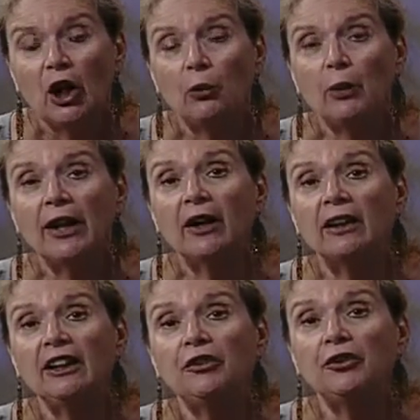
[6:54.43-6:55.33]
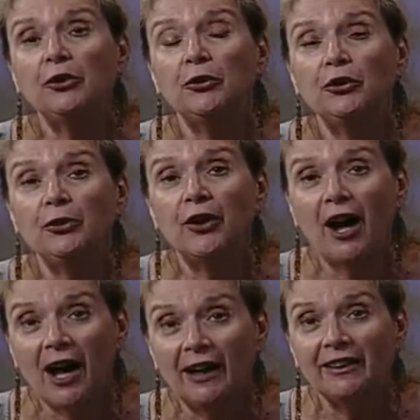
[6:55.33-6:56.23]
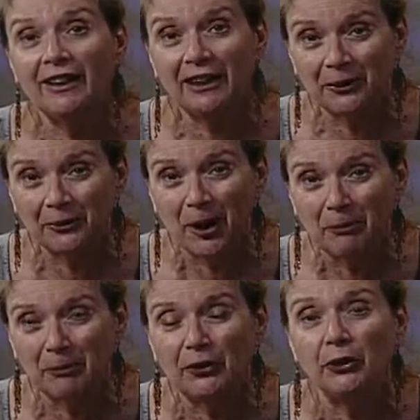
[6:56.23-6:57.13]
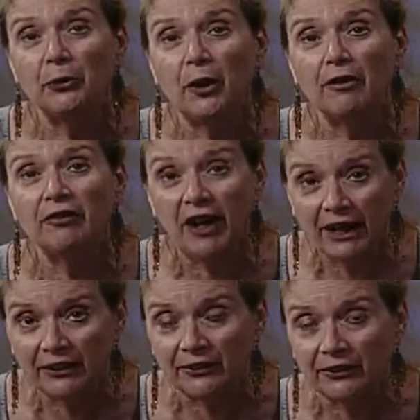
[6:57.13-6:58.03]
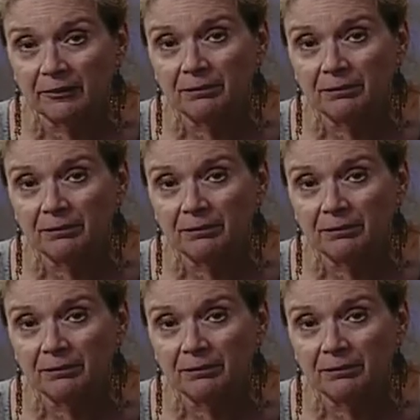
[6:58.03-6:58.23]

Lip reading: where if you do not interrupt, you offend.